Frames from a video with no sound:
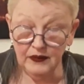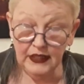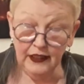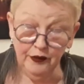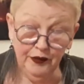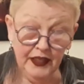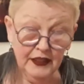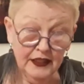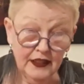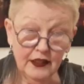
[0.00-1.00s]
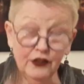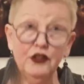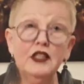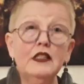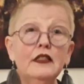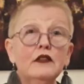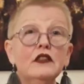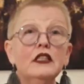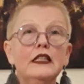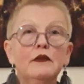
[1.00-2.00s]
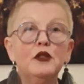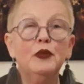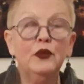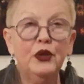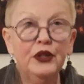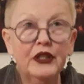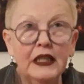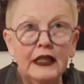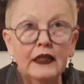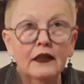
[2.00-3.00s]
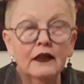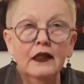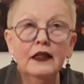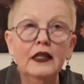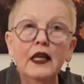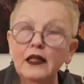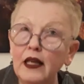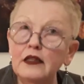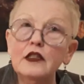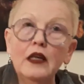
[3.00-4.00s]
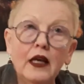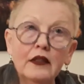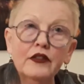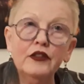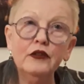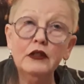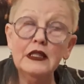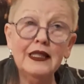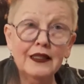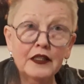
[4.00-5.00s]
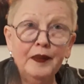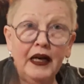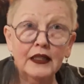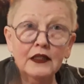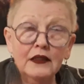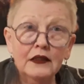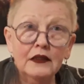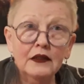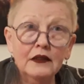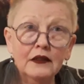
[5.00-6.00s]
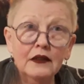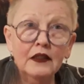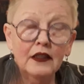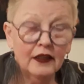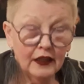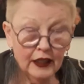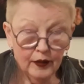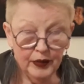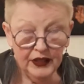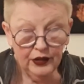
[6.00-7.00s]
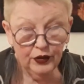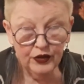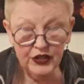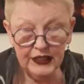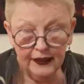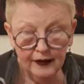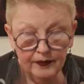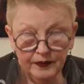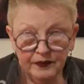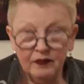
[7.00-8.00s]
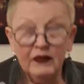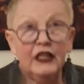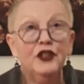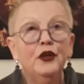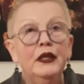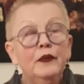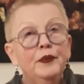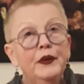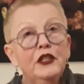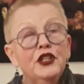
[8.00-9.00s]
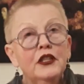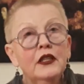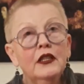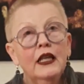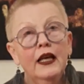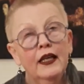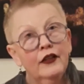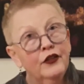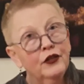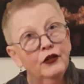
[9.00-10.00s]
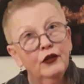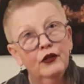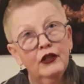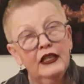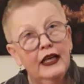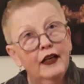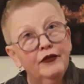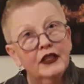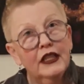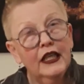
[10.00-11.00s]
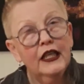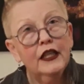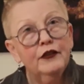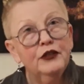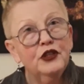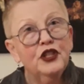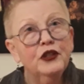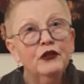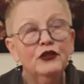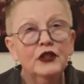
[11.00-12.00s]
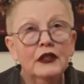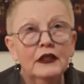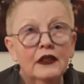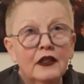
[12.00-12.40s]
And the fact is, you still seem to be working. And then I'd like to ask you, is that smart? Because your ambition and your love and care of your children